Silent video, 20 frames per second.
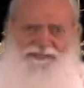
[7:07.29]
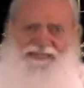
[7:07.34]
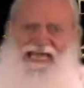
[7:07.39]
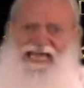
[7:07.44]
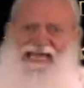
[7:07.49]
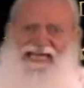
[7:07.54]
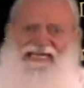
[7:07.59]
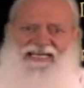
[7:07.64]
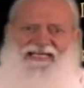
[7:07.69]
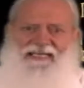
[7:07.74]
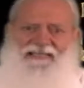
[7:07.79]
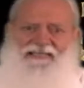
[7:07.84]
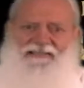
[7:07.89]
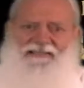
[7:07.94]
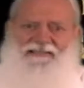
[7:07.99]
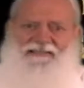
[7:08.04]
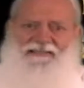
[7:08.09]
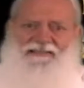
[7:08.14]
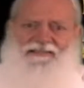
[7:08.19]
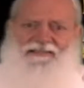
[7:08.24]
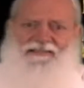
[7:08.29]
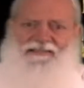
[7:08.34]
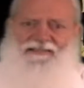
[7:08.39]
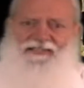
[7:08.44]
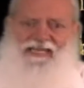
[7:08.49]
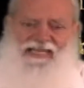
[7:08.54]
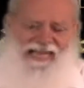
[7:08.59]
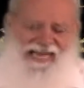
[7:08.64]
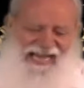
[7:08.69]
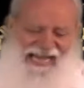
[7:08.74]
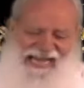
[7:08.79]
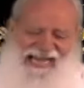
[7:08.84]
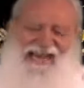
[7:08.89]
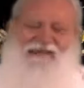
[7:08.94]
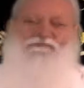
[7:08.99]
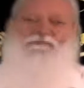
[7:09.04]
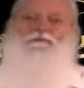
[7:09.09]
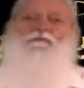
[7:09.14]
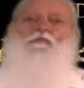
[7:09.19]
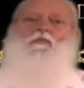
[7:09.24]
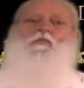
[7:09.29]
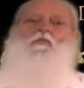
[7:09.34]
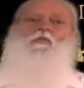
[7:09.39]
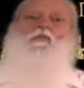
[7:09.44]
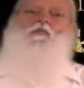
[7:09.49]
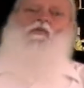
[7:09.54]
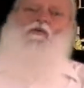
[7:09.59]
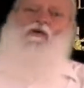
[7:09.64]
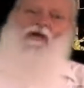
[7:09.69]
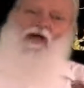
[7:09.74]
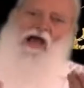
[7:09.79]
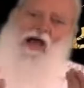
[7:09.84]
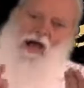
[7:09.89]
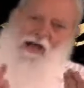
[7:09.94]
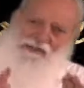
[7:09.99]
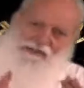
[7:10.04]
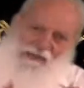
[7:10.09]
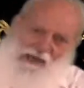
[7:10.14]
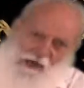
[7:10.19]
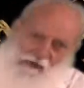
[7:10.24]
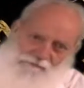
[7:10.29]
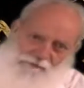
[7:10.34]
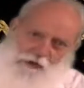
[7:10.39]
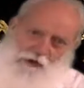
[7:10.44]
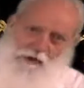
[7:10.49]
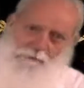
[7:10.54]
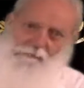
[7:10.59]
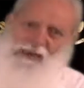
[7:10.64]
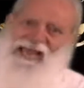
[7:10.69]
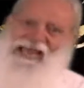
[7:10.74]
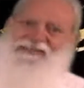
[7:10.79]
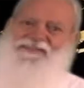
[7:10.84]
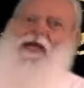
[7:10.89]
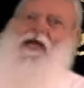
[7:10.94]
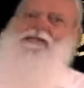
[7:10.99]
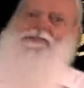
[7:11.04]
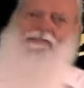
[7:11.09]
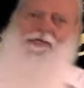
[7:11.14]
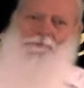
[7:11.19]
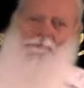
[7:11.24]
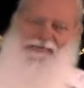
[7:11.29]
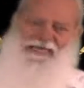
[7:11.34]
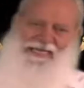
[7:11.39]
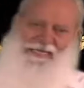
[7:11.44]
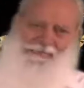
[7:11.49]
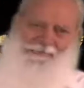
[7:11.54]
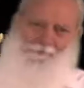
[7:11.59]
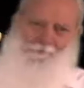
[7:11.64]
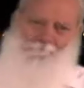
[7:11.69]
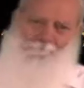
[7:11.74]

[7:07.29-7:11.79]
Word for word: today if a cover up had not come in.